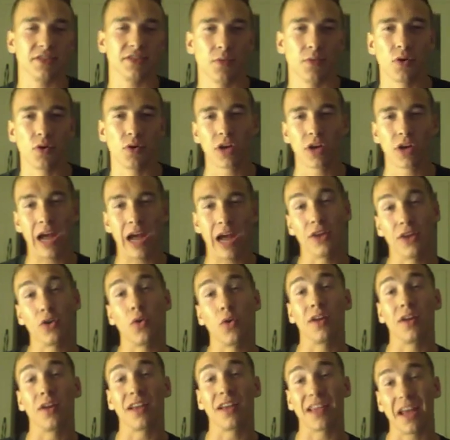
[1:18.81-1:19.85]
We're kind of
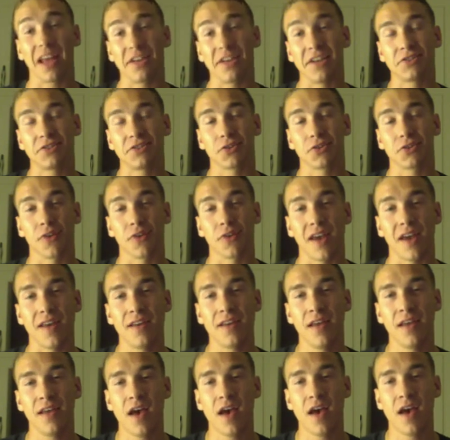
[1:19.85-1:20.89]
going against the grain
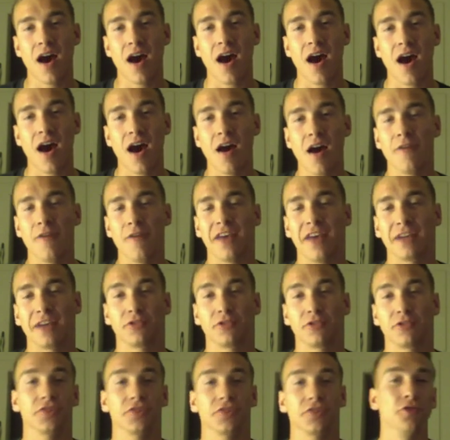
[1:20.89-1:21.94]
of that
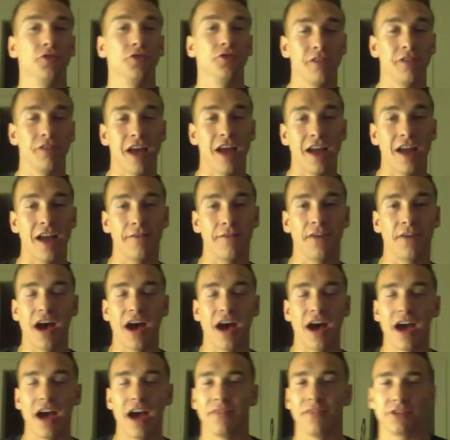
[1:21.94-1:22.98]
traditional
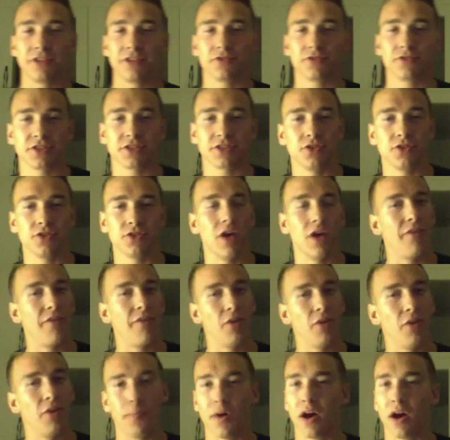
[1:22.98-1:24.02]
9-to-5, that traditional having
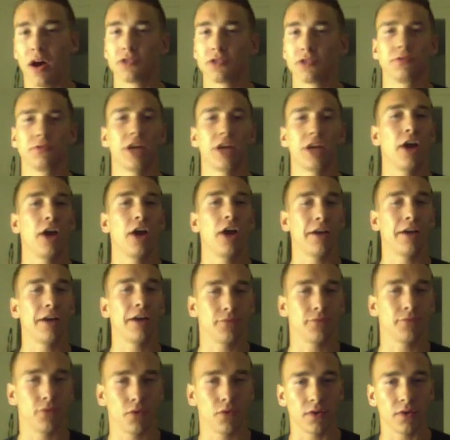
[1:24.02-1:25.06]
a boss, retiring after
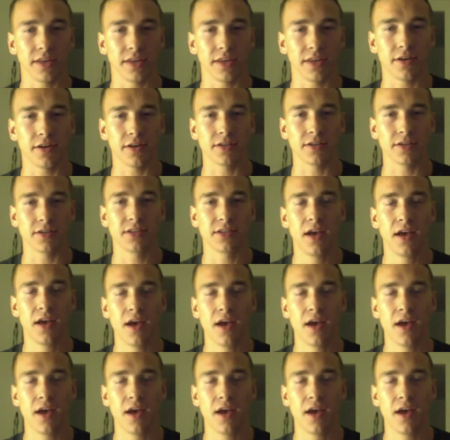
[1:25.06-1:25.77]
40 years,